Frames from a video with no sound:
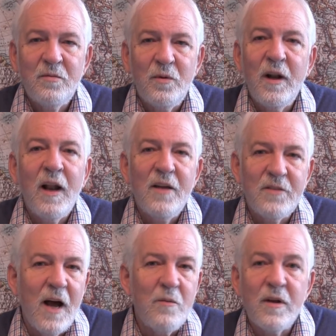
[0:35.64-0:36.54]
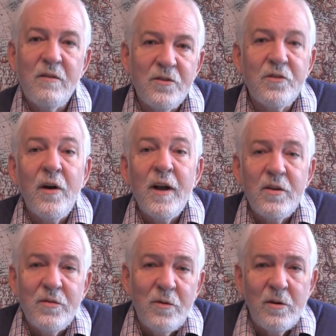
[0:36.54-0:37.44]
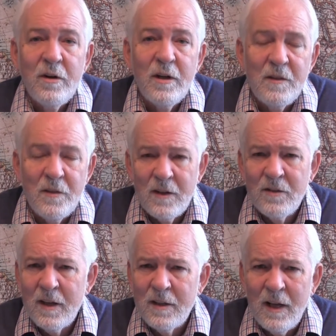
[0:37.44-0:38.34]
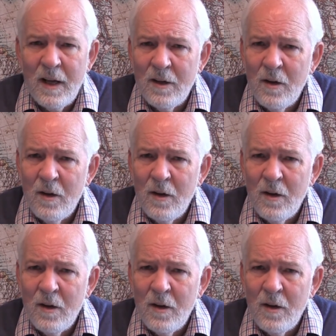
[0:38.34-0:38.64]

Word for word: realize God will give us grace for it and things like that.